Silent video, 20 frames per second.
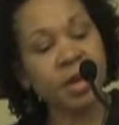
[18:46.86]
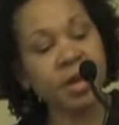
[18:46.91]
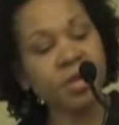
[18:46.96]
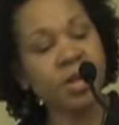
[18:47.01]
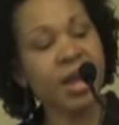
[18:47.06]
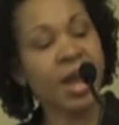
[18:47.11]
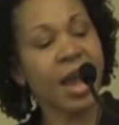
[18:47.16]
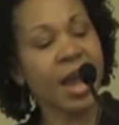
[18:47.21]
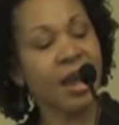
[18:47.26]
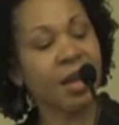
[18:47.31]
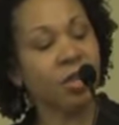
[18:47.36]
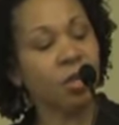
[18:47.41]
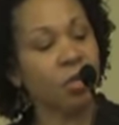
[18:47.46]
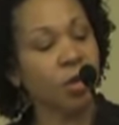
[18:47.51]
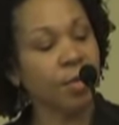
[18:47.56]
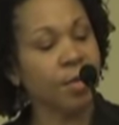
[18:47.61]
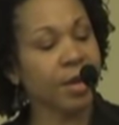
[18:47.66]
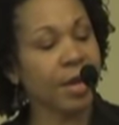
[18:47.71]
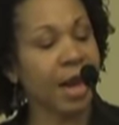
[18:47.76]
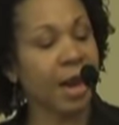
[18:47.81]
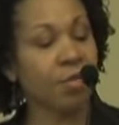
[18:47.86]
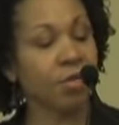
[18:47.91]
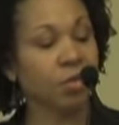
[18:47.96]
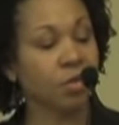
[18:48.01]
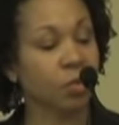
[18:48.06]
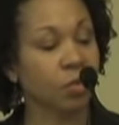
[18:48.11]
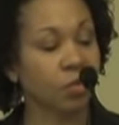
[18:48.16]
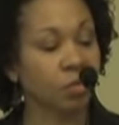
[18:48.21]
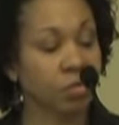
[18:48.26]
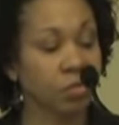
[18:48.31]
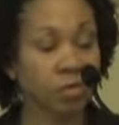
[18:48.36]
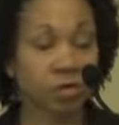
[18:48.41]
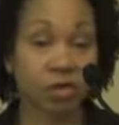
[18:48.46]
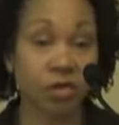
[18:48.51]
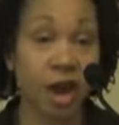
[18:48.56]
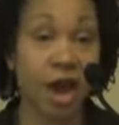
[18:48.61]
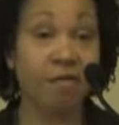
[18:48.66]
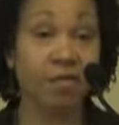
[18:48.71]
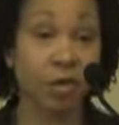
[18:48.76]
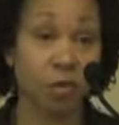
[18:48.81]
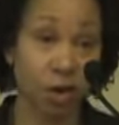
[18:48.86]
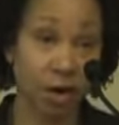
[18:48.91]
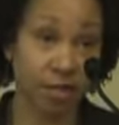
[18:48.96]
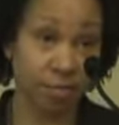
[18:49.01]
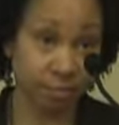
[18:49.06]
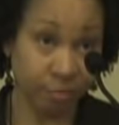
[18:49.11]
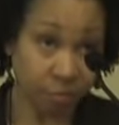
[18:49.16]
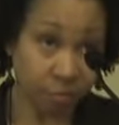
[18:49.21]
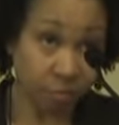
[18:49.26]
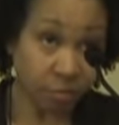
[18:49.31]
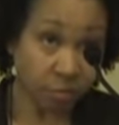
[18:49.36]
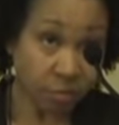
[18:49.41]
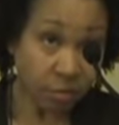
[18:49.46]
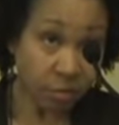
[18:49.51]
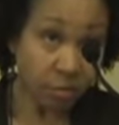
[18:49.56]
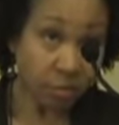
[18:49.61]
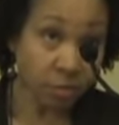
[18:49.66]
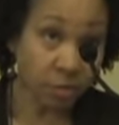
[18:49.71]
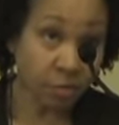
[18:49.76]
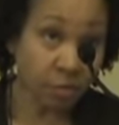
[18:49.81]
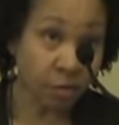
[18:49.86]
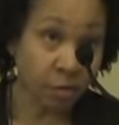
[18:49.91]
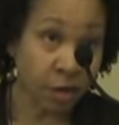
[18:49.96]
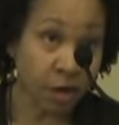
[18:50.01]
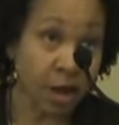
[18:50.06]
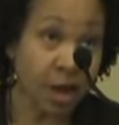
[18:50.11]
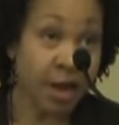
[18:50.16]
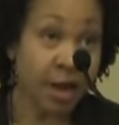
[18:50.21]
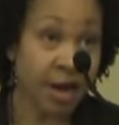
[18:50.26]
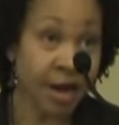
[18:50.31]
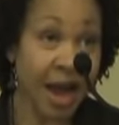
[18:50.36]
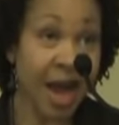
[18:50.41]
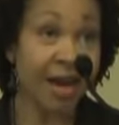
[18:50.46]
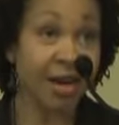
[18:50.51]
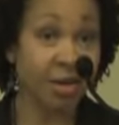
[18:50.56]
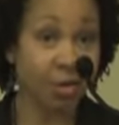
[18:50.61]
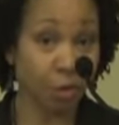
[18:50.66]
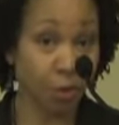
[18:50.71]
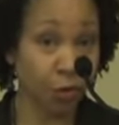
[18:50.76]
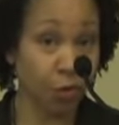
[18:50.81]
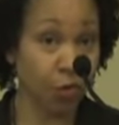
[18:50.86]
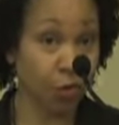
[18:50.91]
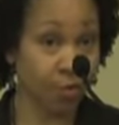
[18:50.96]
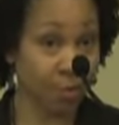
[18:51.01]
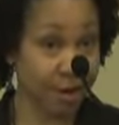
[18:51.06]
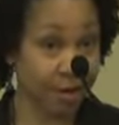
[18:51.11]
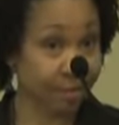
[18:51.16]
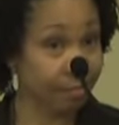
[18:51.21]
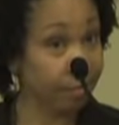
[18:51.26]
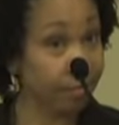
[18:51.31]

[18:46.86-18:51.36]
the head of the women I was traveling with got a little through with me.